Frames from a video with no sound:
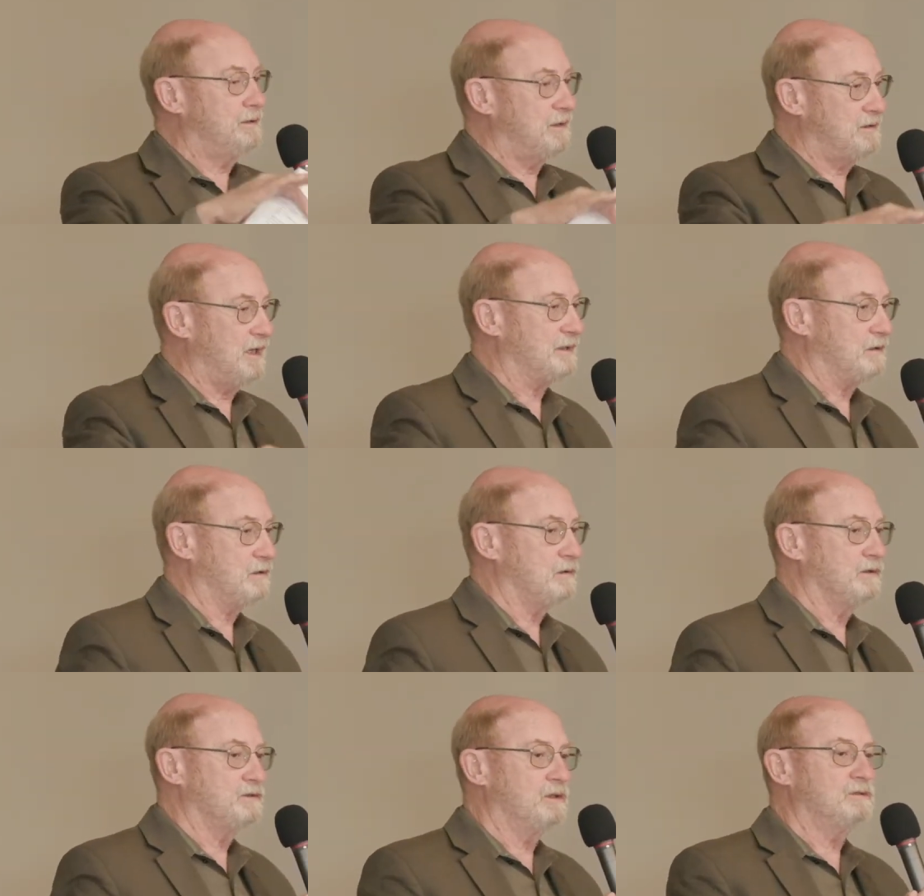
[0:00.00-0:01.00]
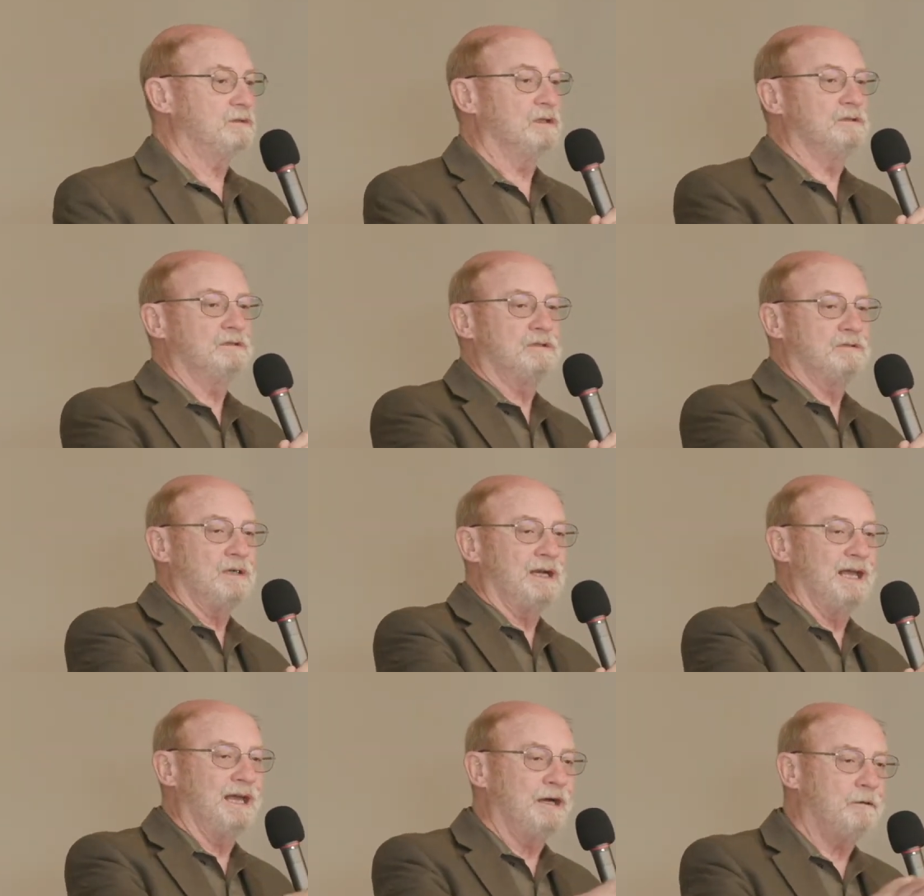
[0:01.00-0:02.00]
into technical assistance to try
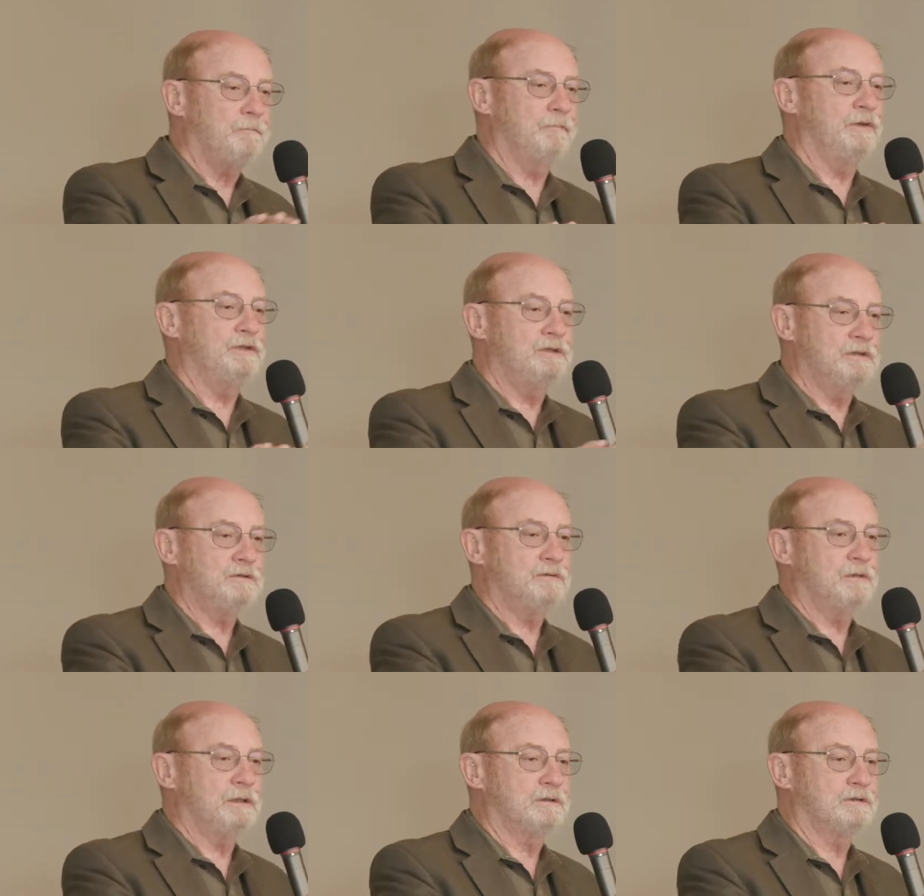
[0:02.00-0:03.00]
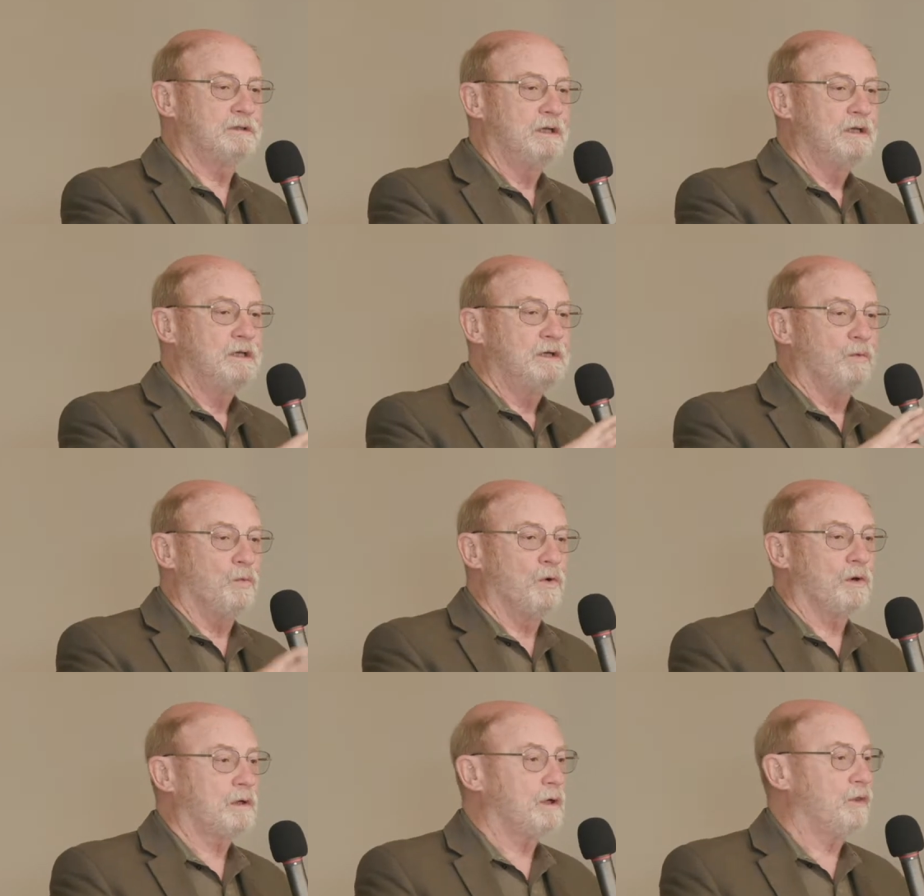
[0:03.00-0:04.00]
to help the districts
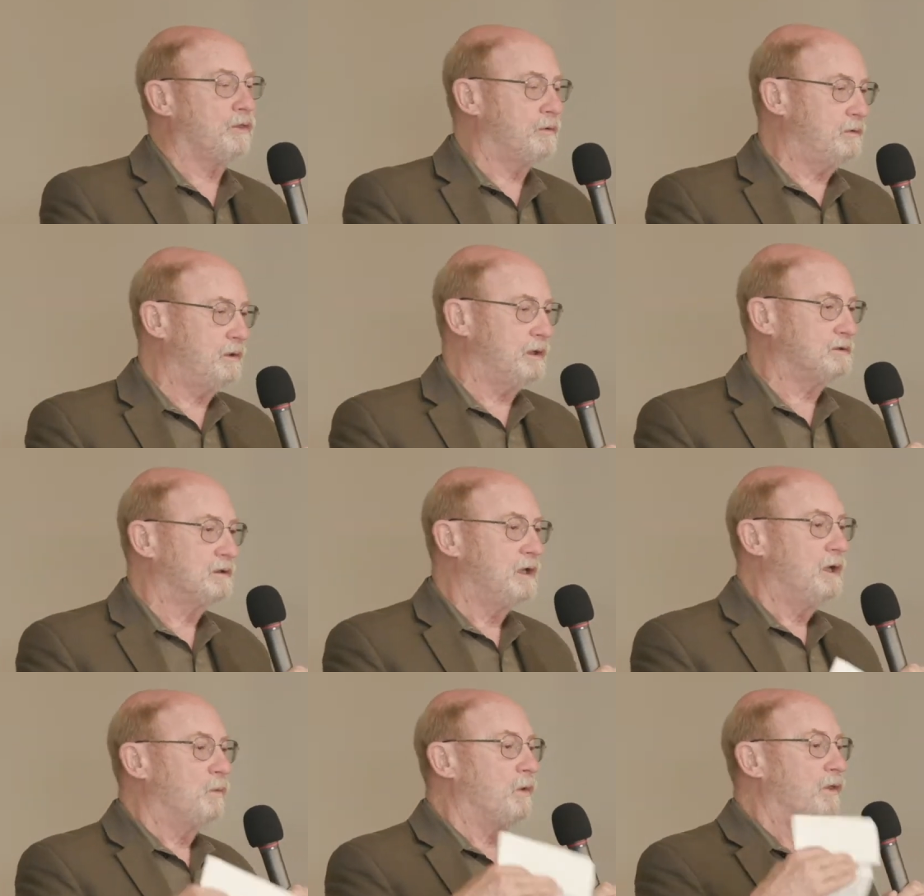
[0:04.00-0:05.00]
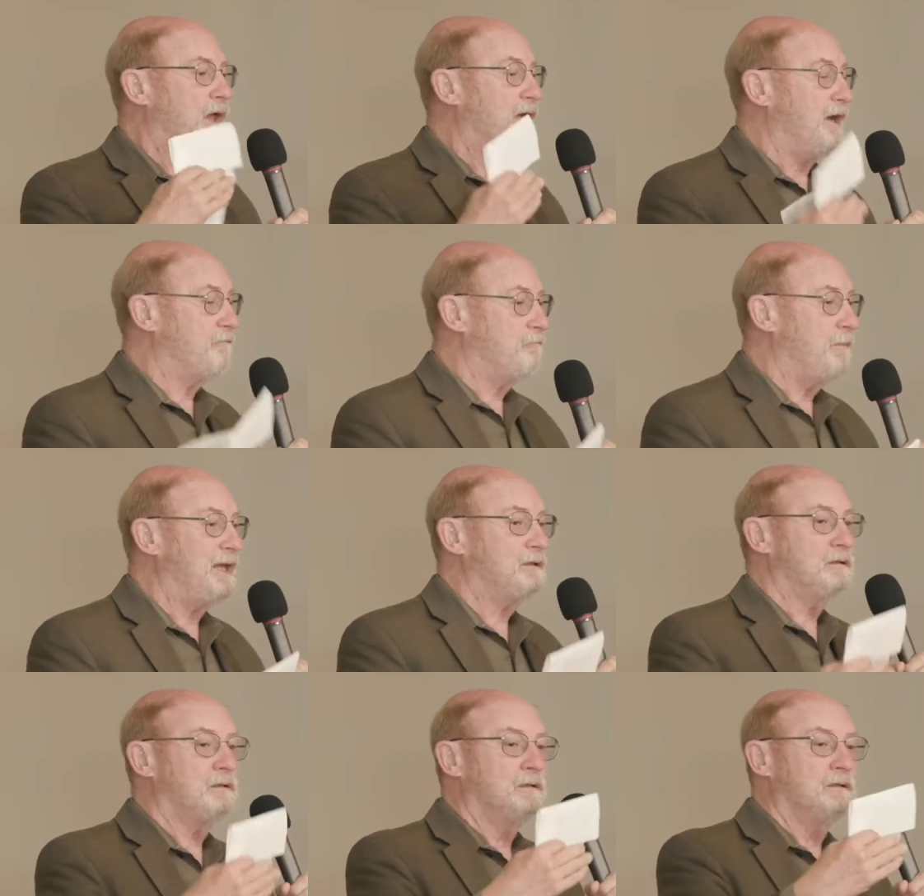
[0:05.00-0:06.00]
work through this. Well, they have
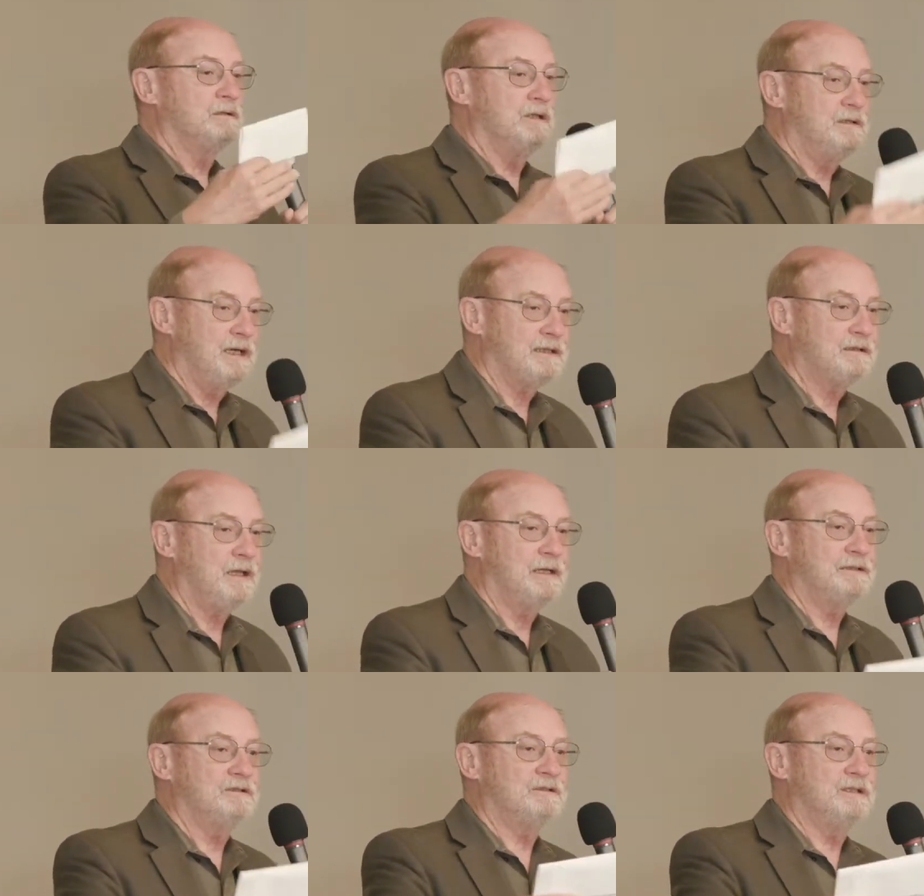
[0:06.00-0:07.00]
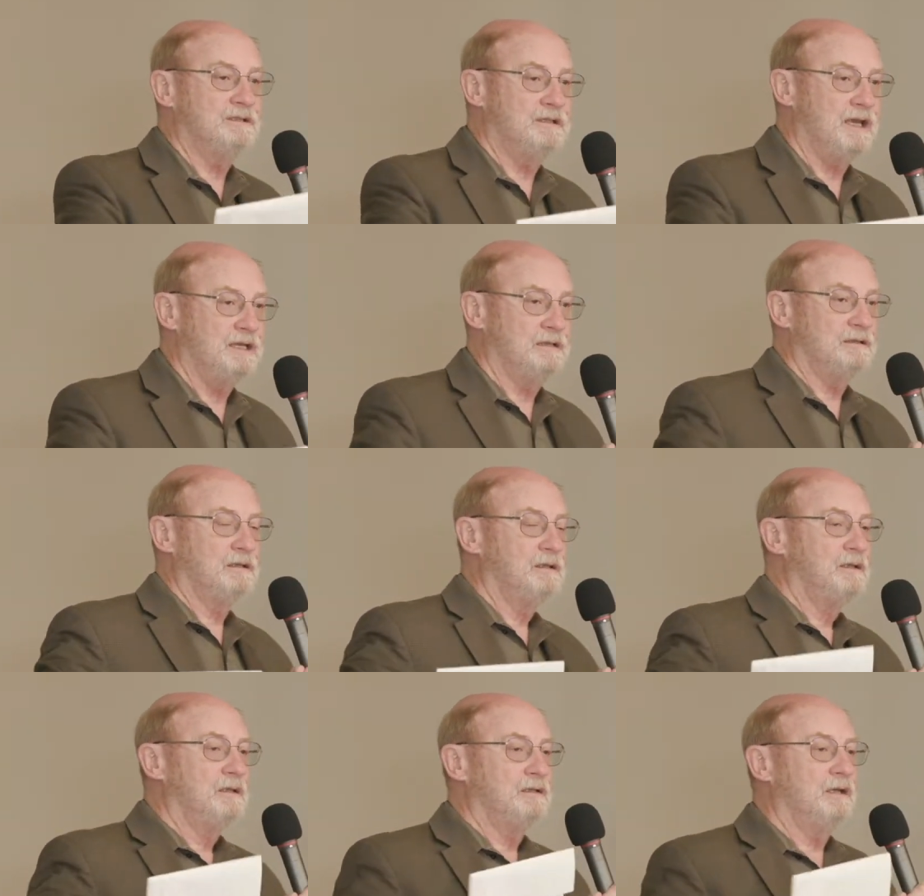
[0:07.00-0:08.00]
met the deadlines to date.
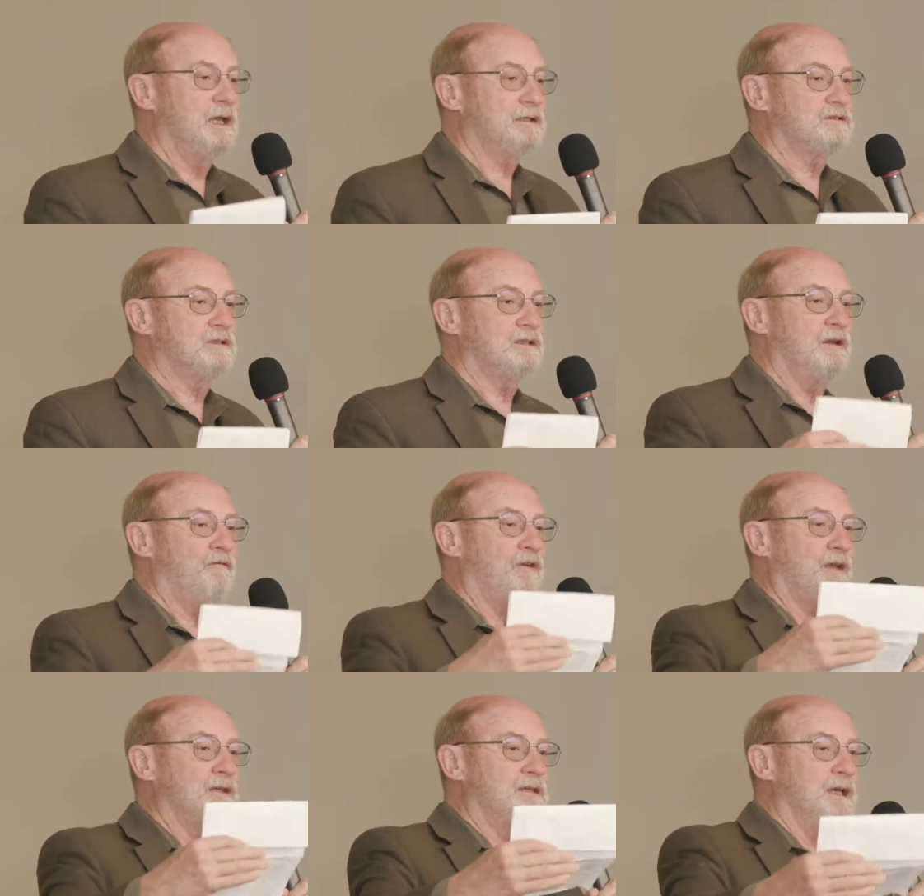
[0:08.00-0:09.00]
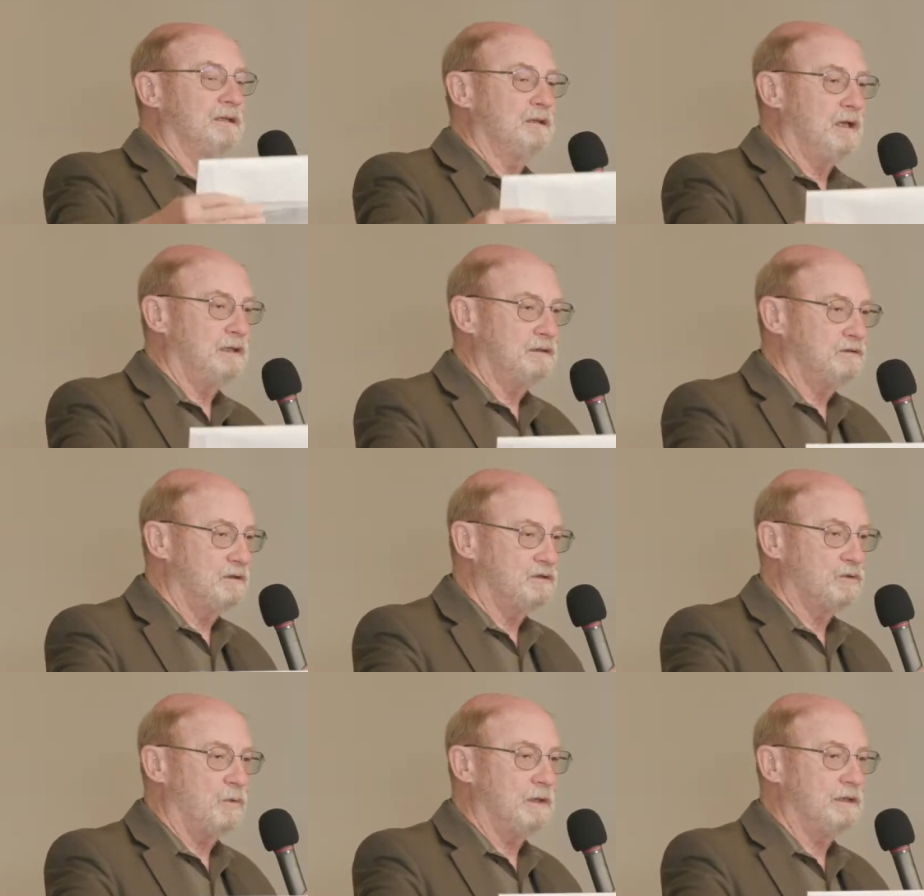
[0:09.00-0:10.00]
The next significant deadline is in
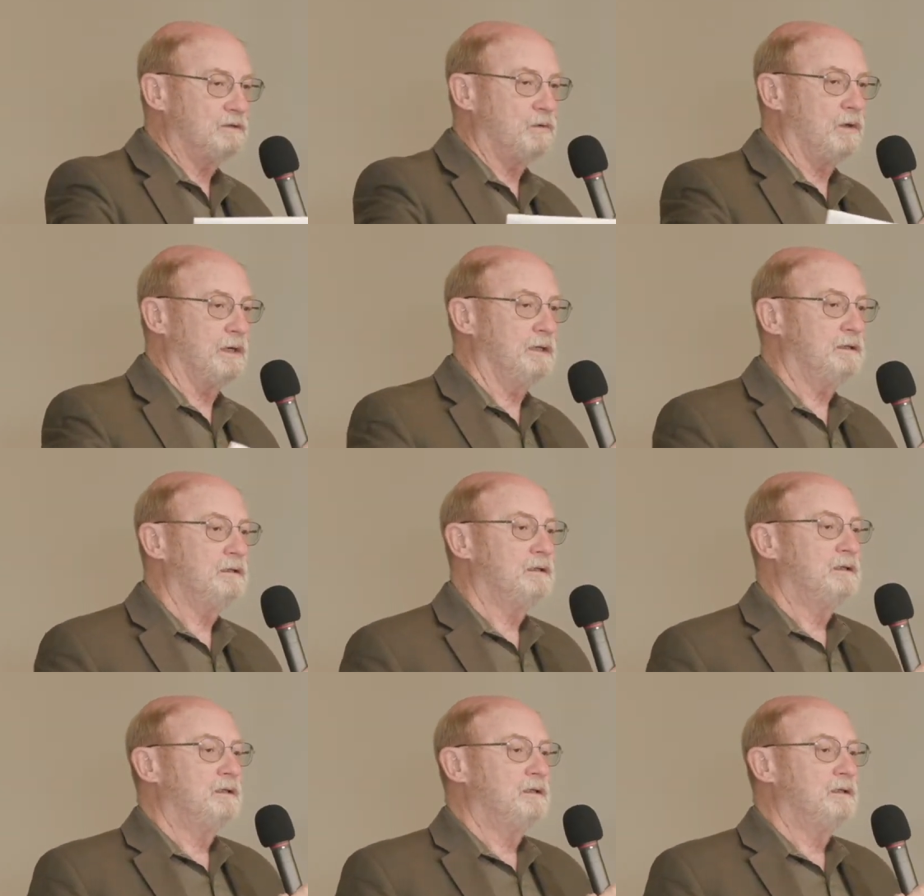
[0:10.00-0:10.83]
2020